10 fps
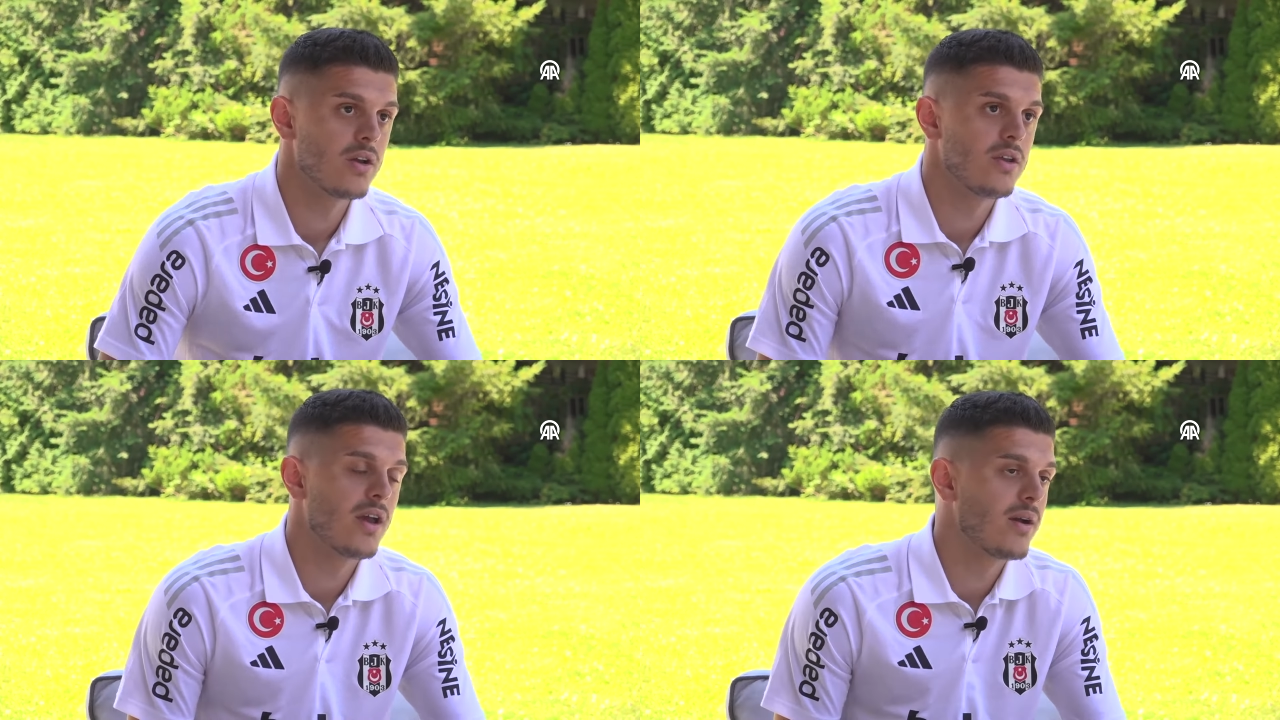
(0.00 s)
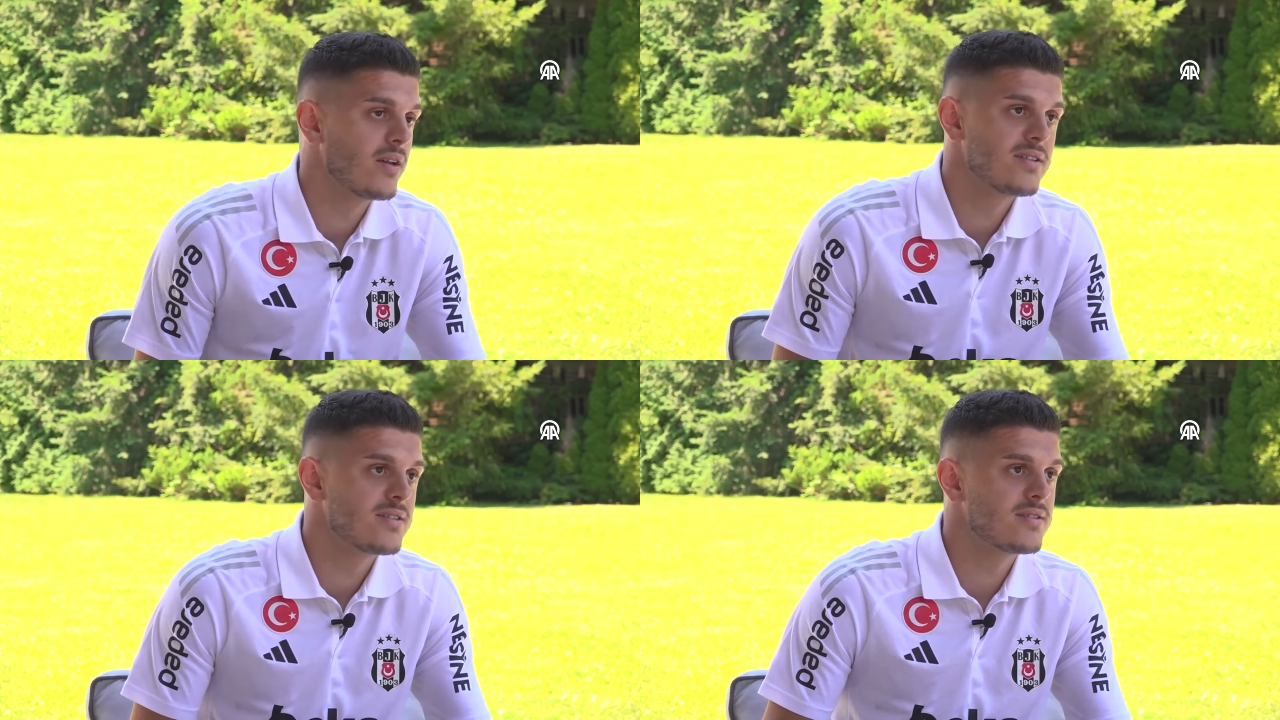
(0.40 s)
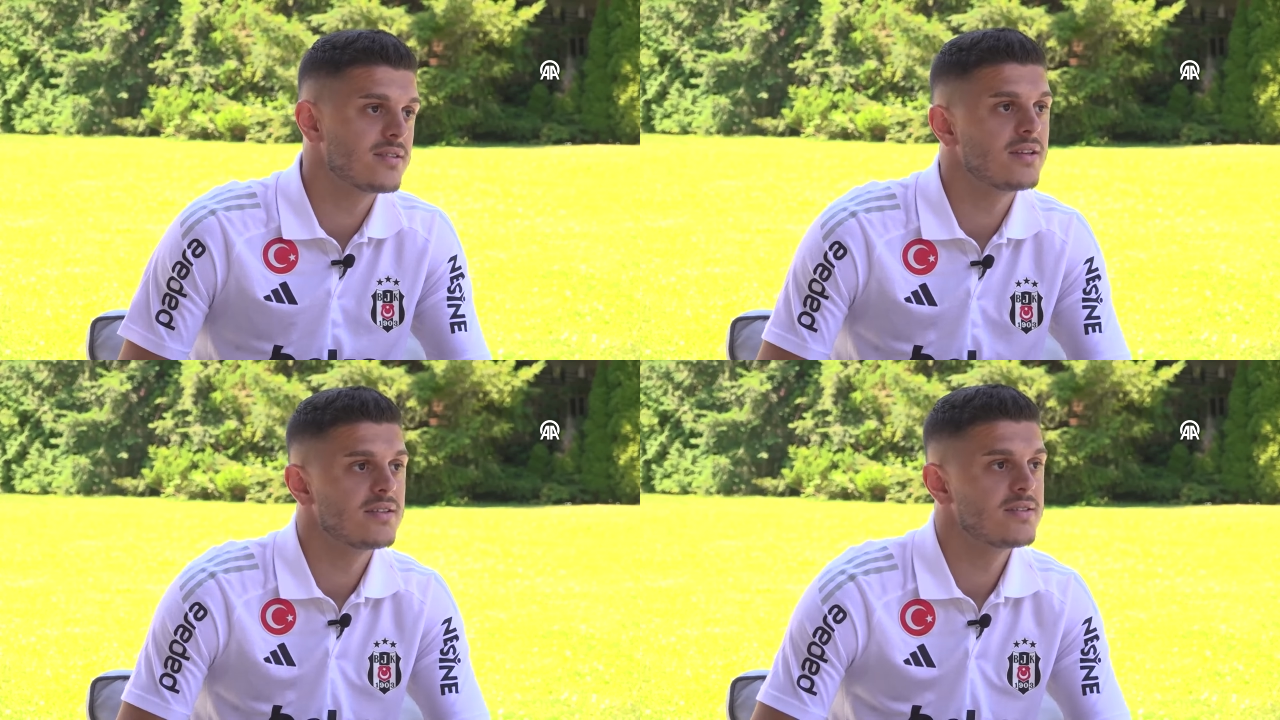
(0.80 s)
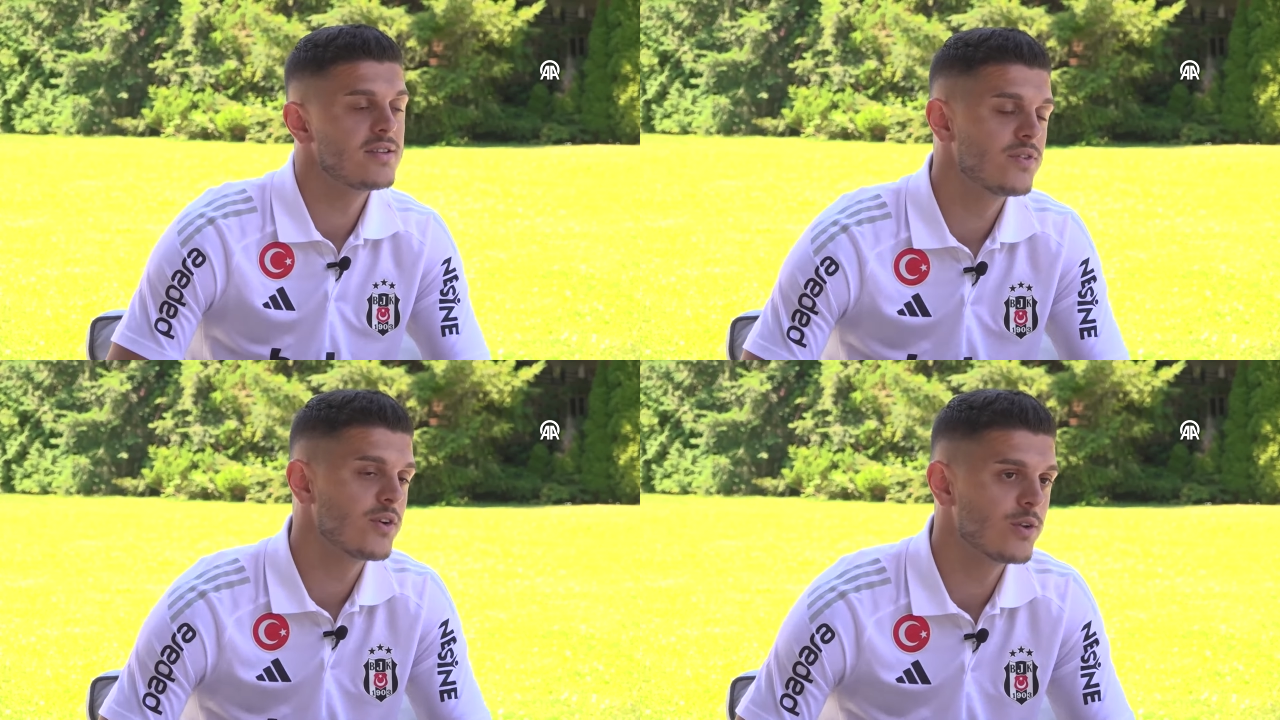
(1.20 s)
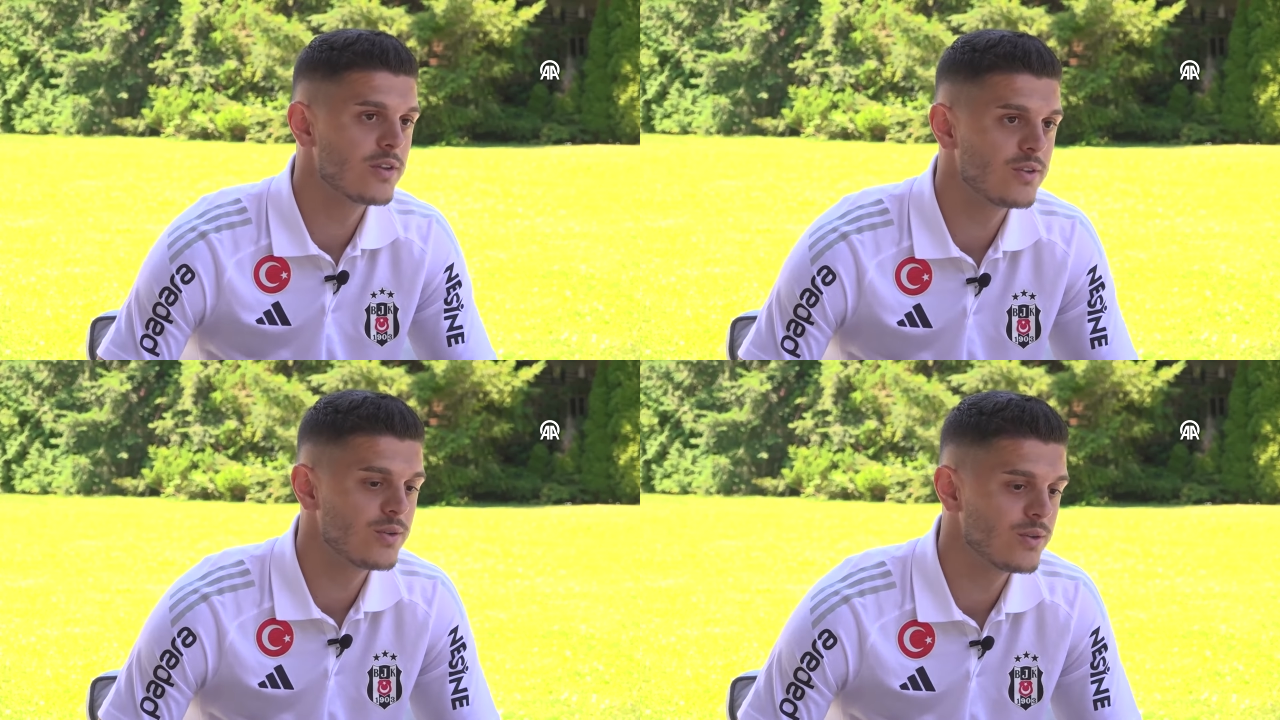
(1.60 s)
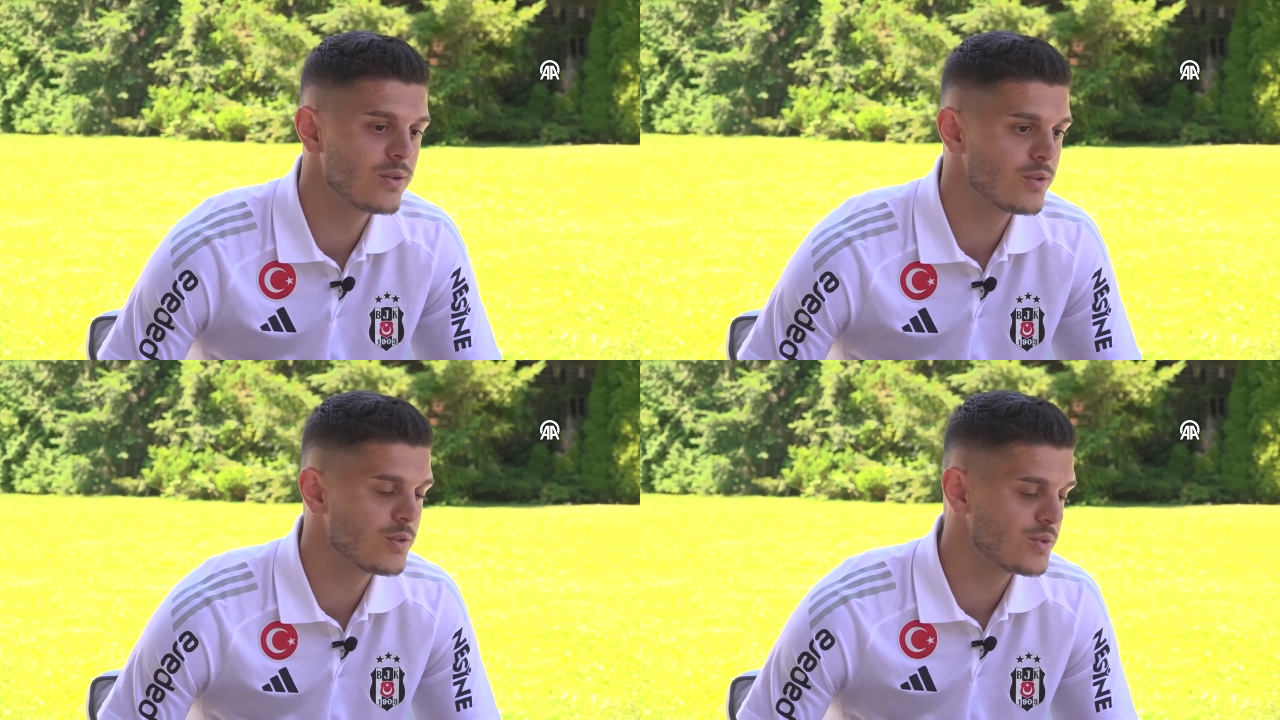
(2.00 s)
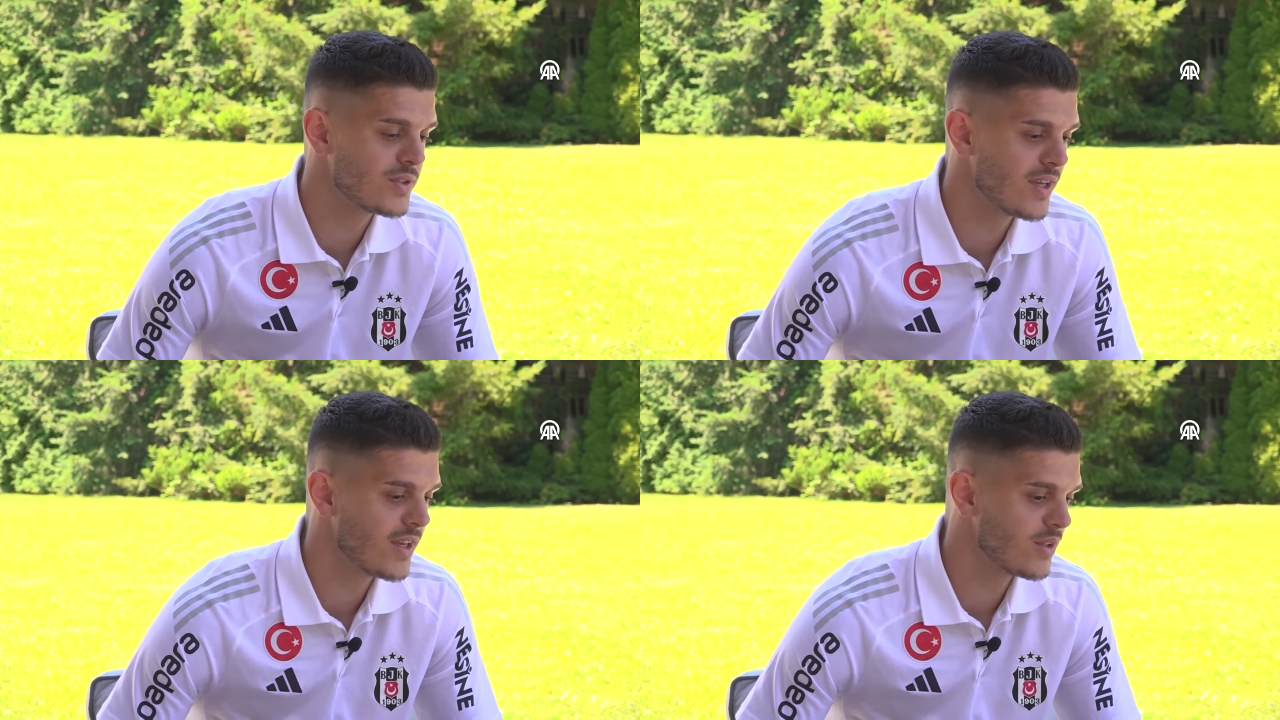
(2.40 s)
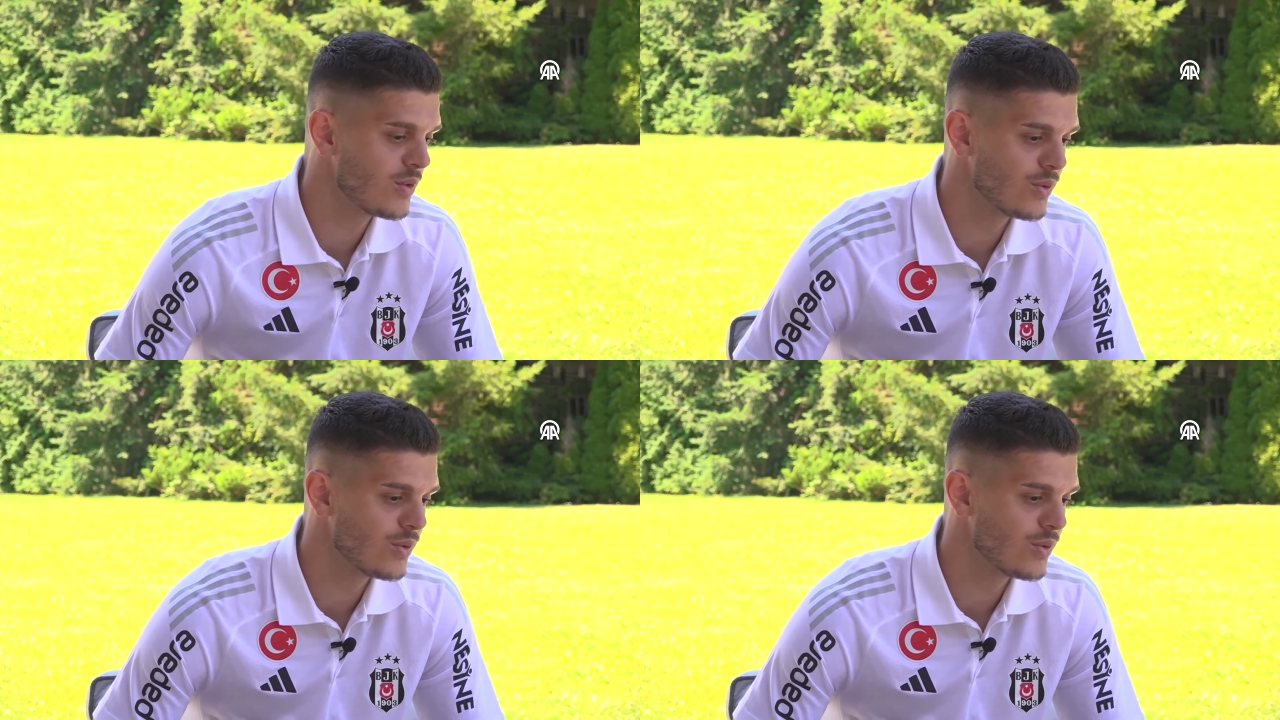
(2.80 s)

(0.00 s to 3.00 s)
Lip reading: yeah, it's difficult to say and